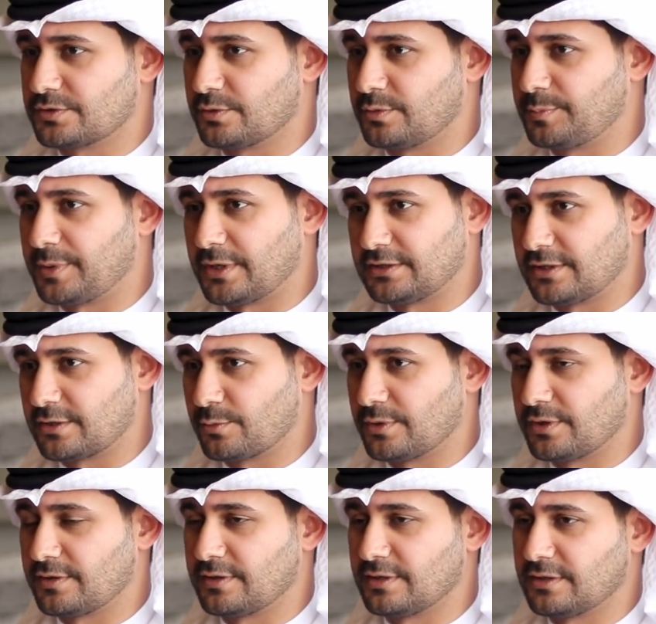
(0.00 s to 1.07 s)
So we partnered
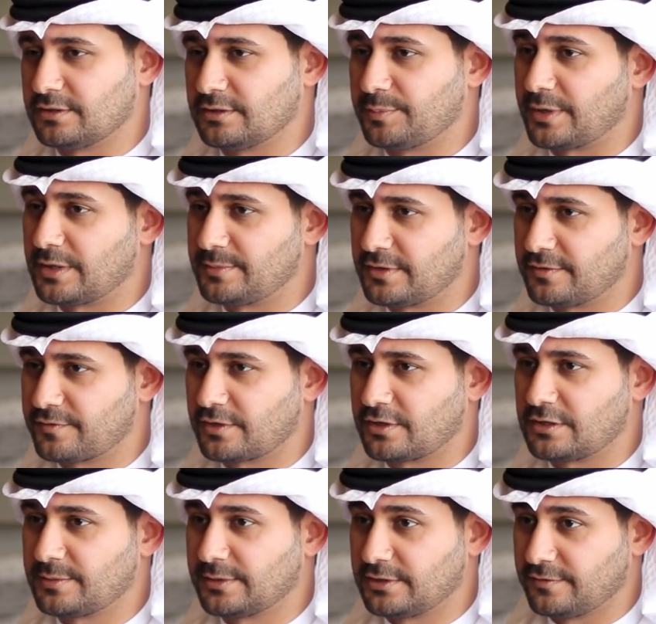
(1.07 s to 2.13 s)
with the Department of
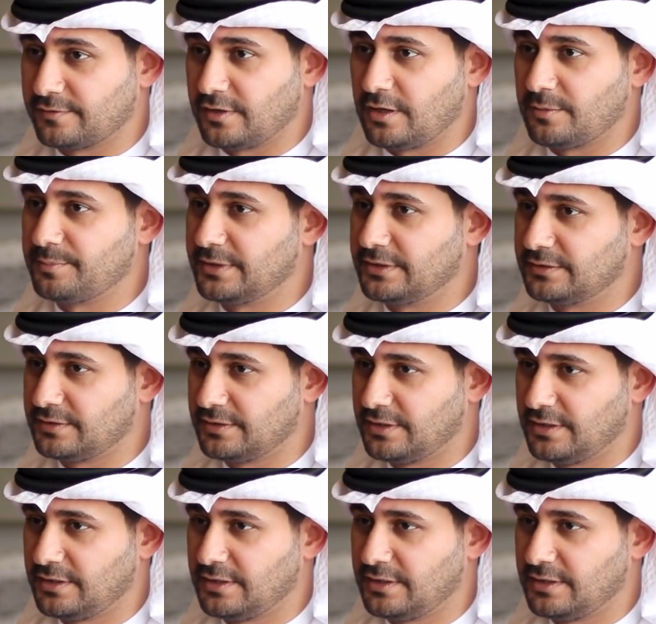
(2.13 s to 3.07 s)
Economic Development